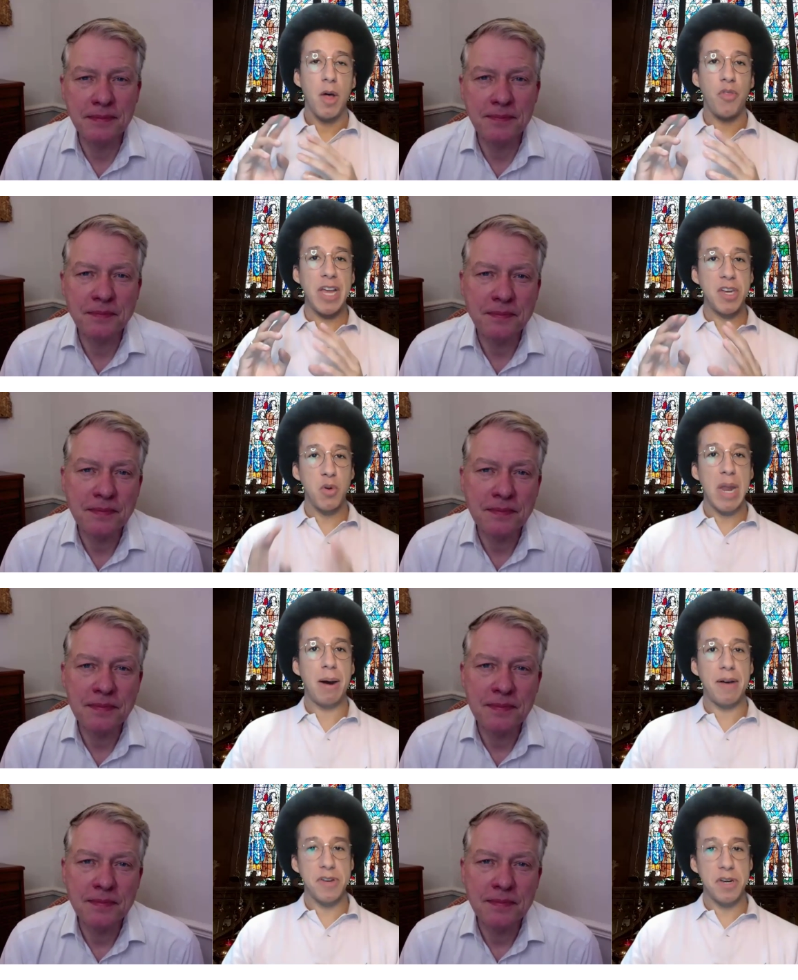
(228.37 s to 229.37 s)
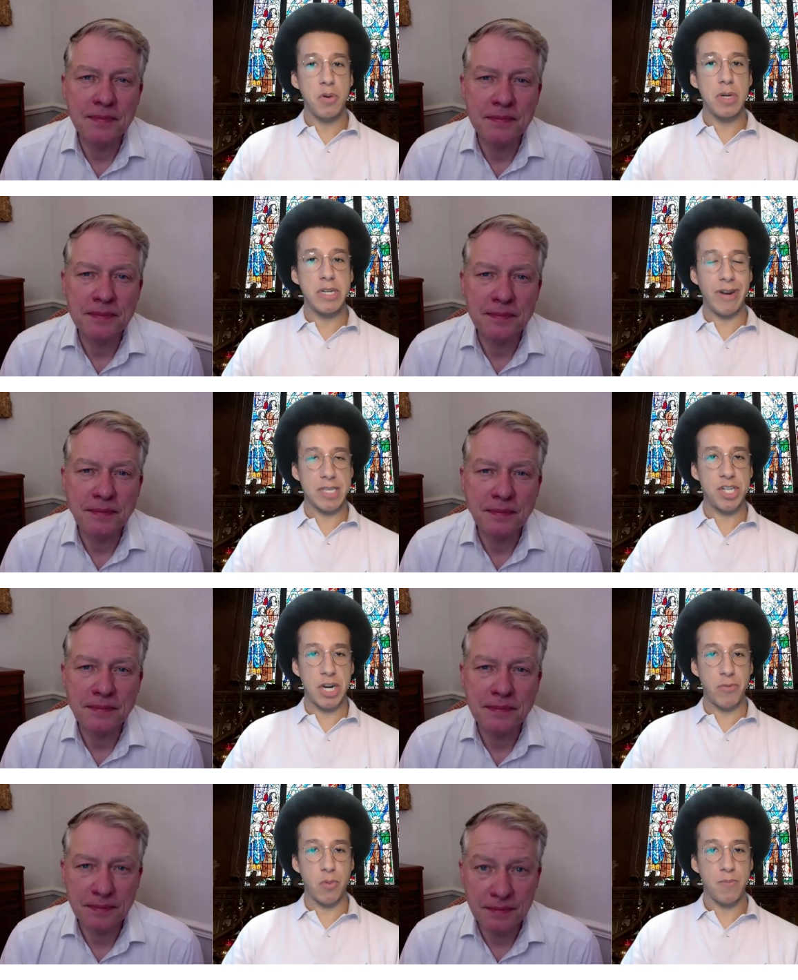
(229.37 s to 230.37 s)
Speaker 1: They do now have a new Director
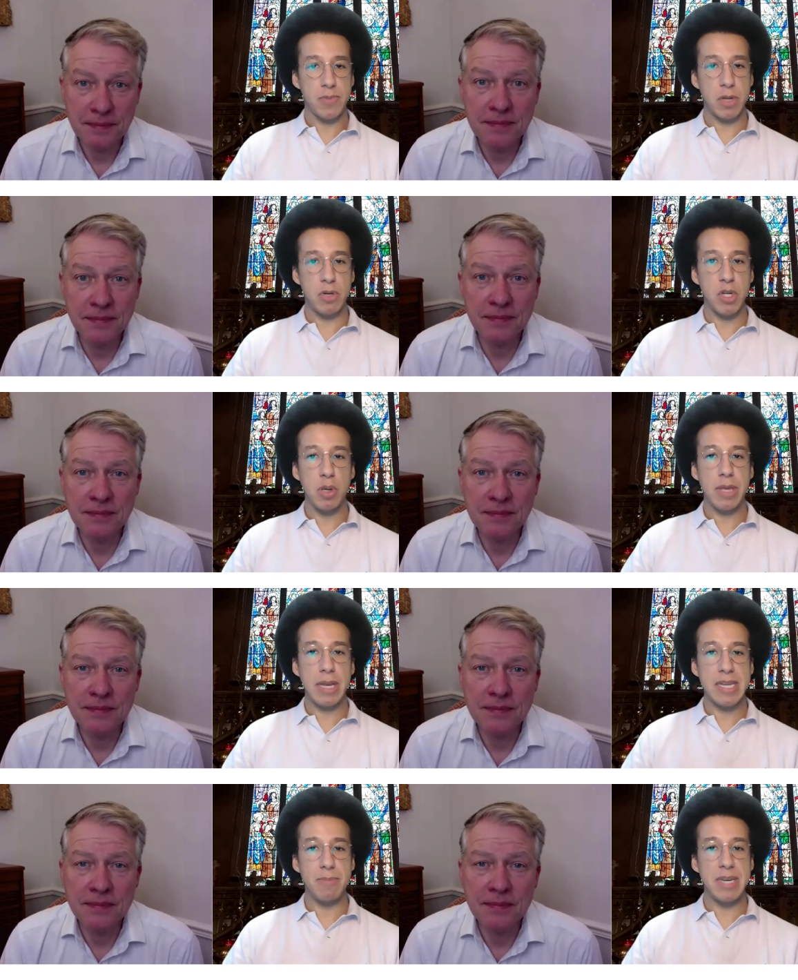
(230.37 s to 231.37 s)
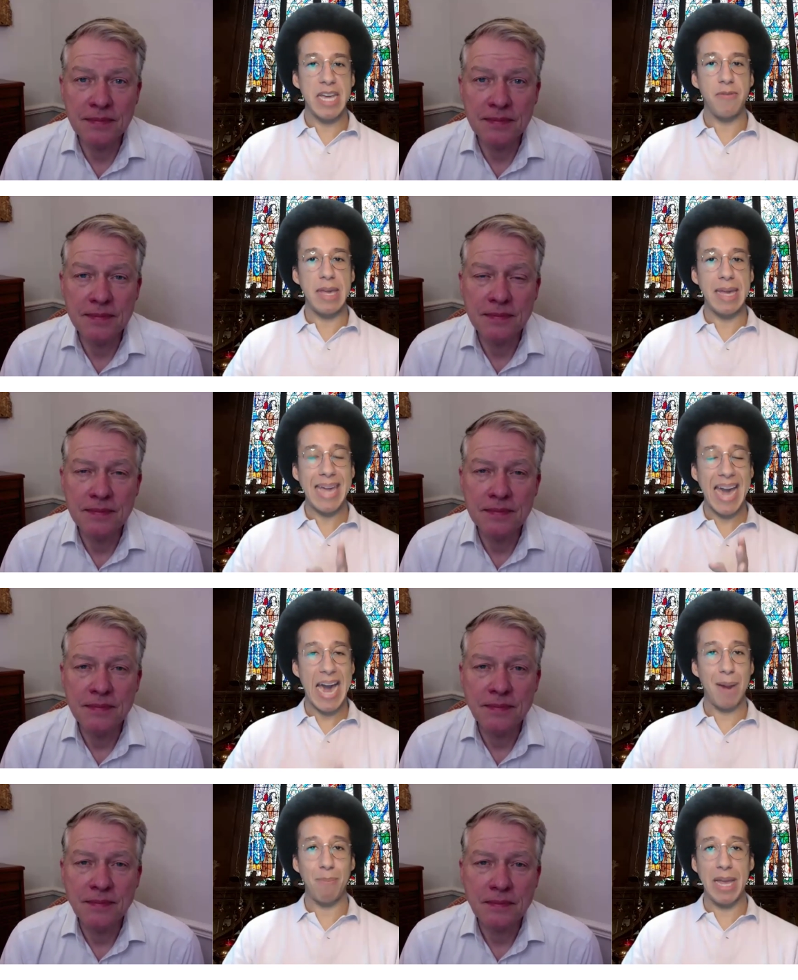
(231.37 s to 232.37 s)
General. So do you think Tim Davie
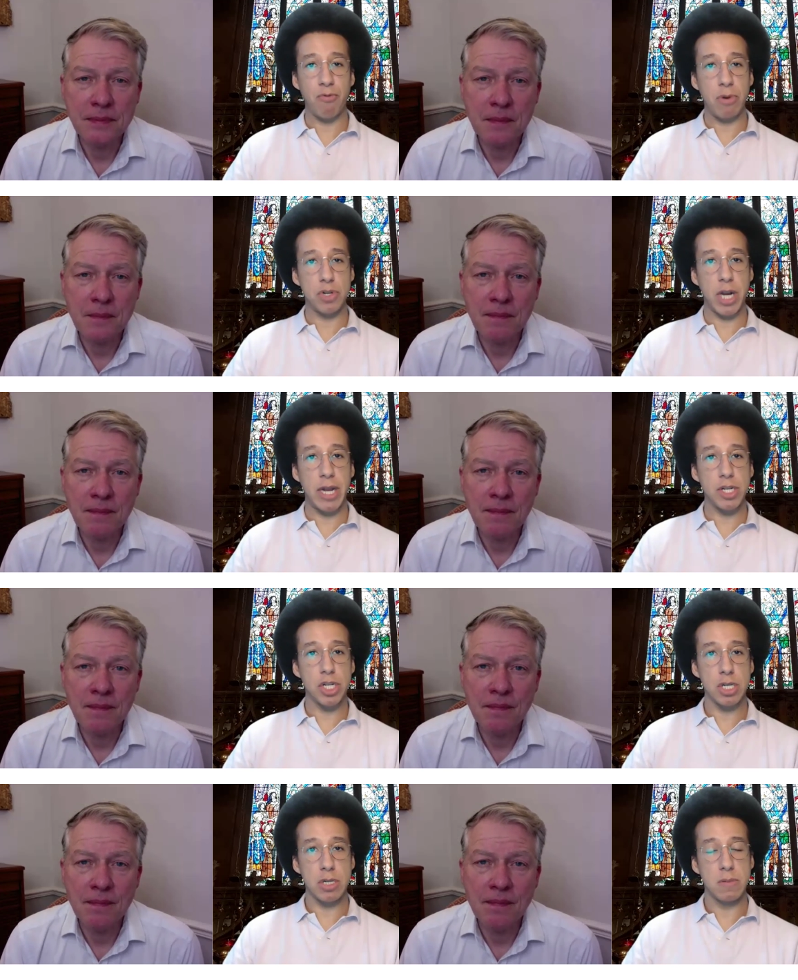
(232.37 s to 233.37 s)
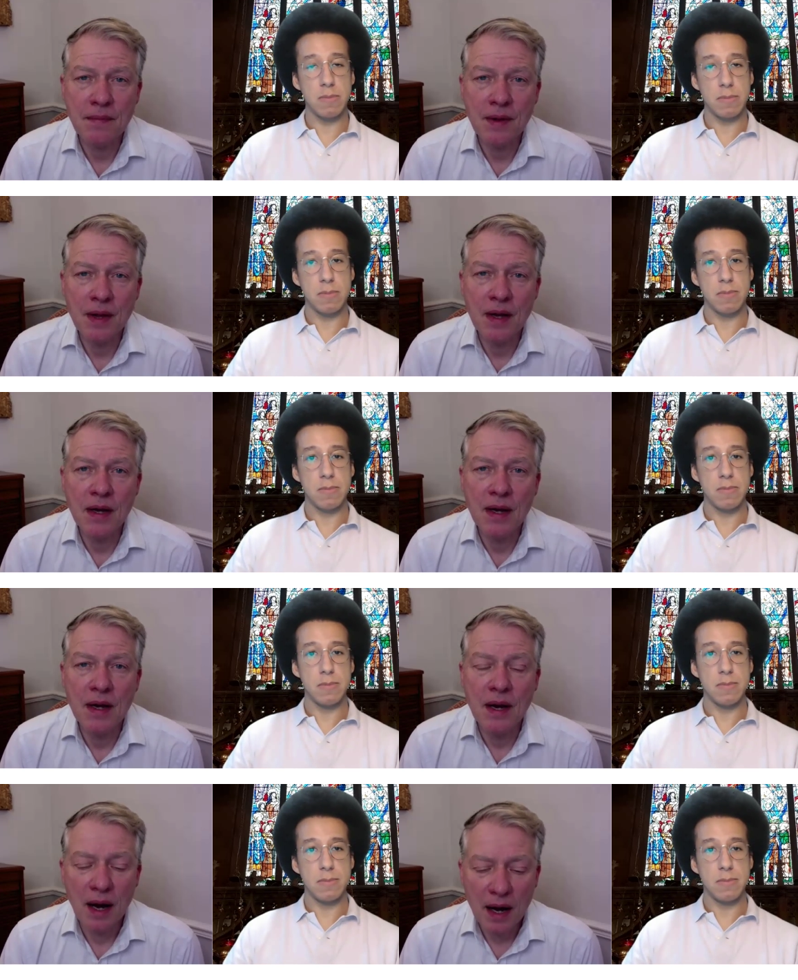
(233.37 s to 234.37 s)
can make real change?
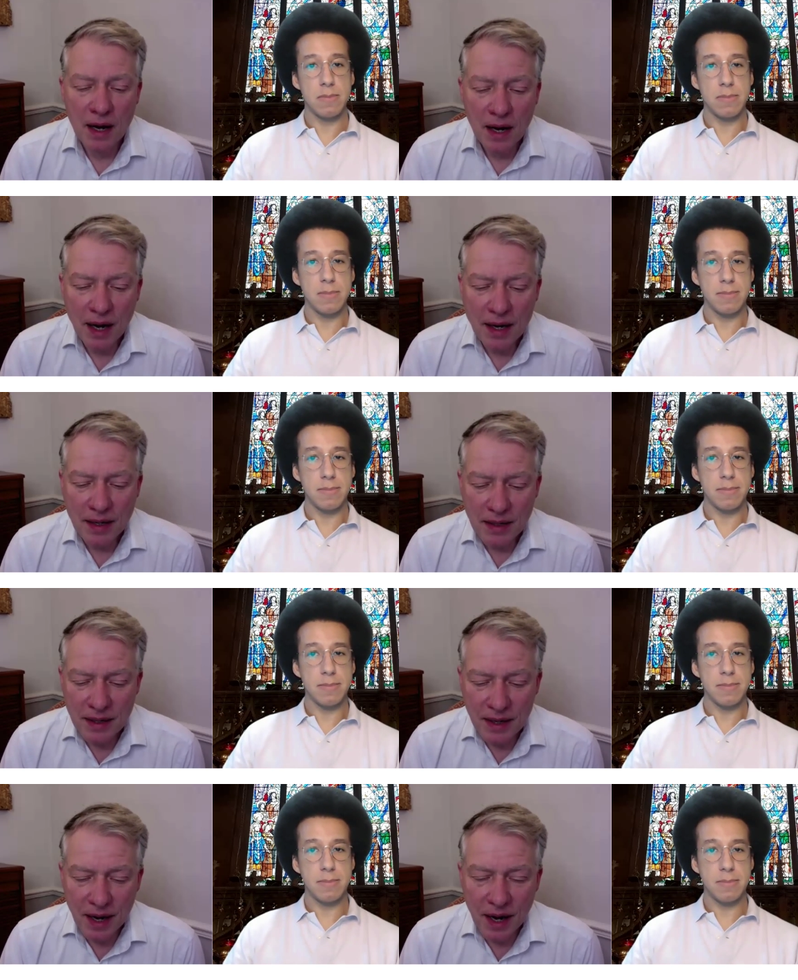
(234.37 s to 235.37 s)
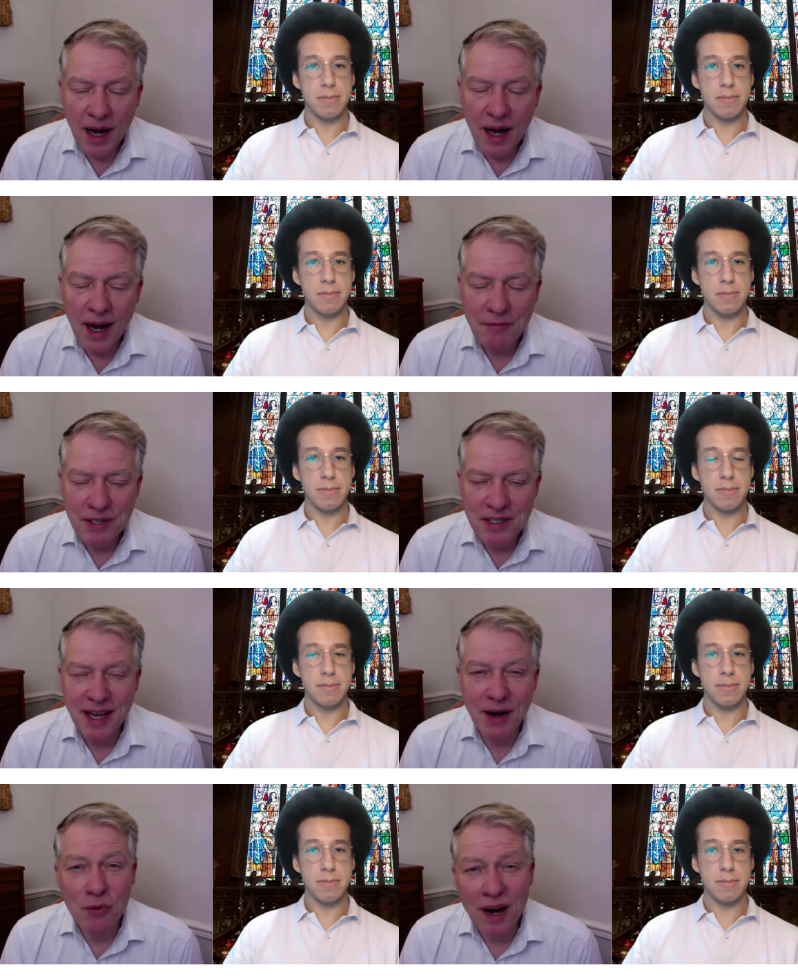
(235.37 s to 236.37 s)
Speaker 2: Uh, I, I have to say,
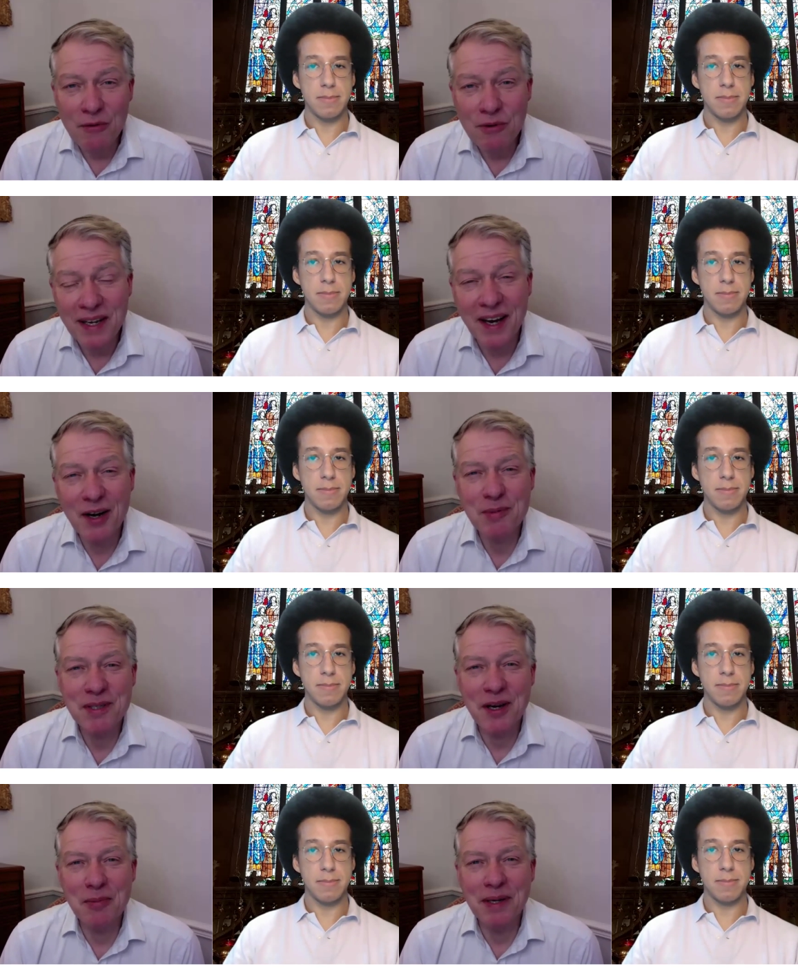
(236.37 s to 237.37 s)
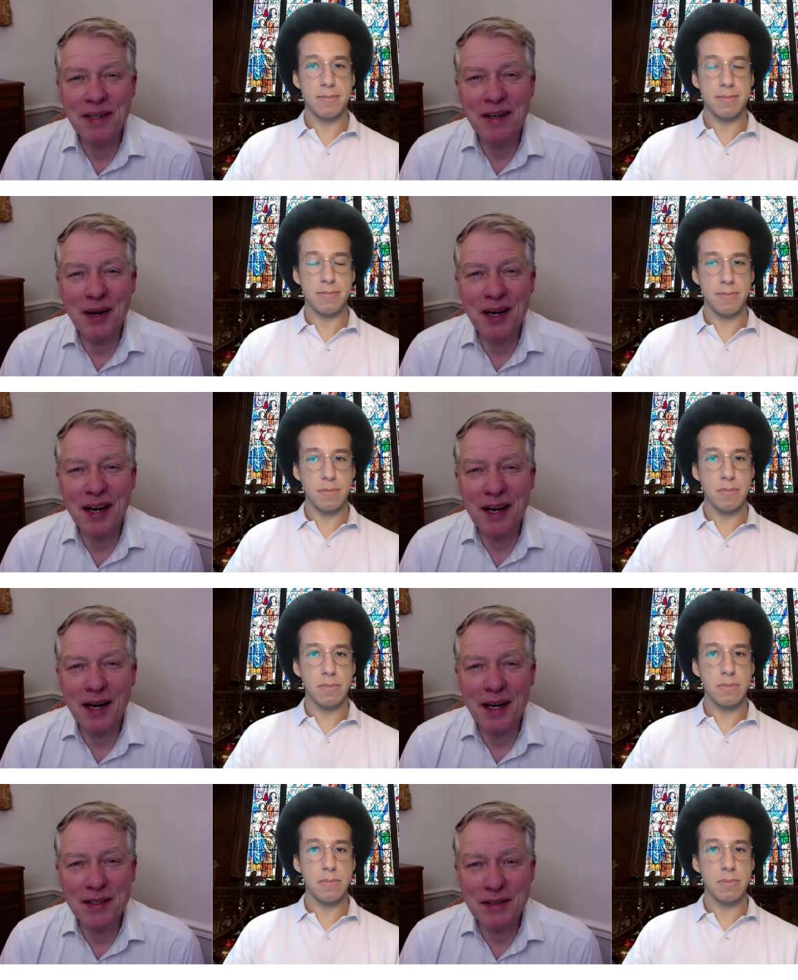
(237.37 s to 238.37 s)
I, I really hope so. But, you know, I,
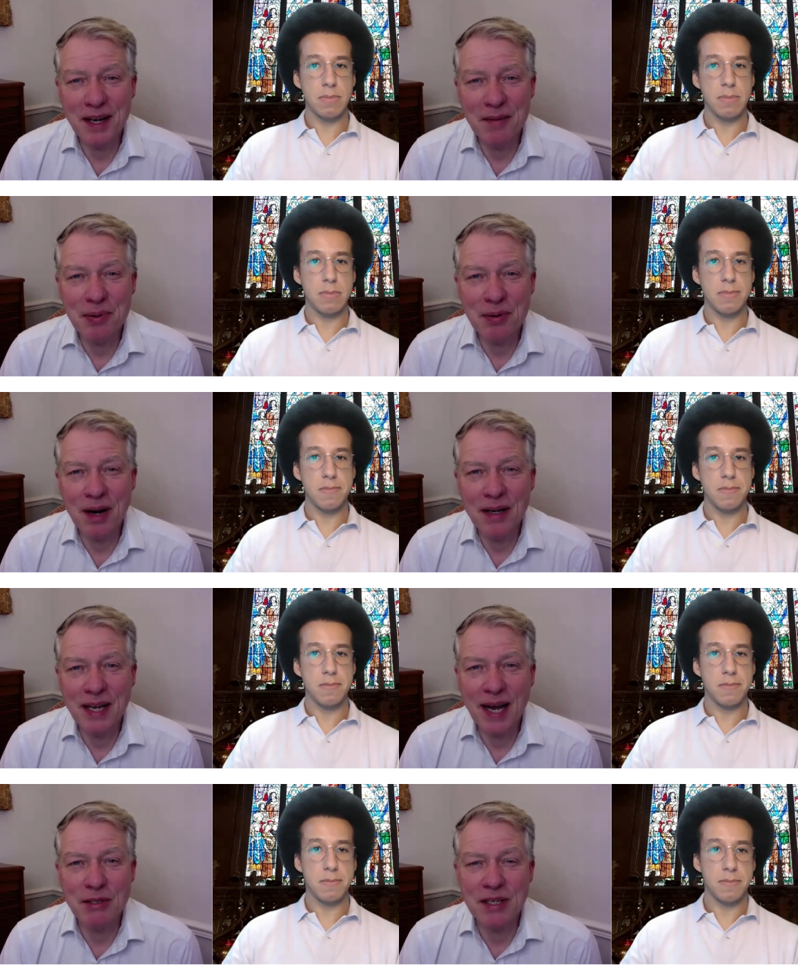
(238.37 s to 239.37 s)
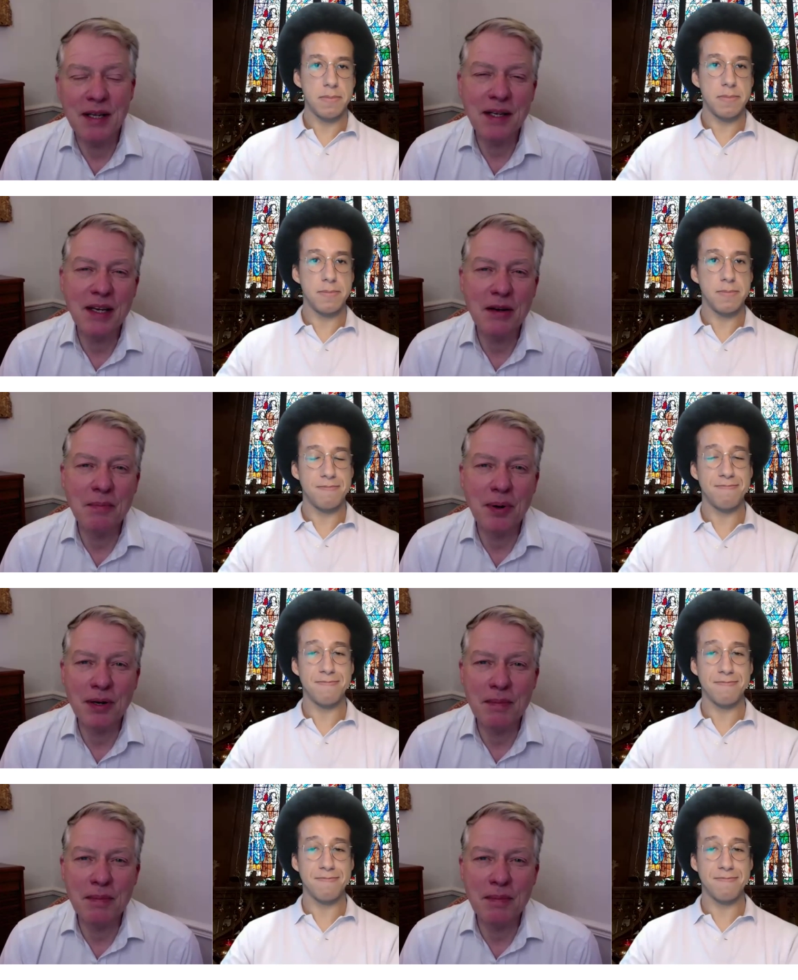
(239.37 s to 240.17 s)
I, I, I doubt it. I think he can probably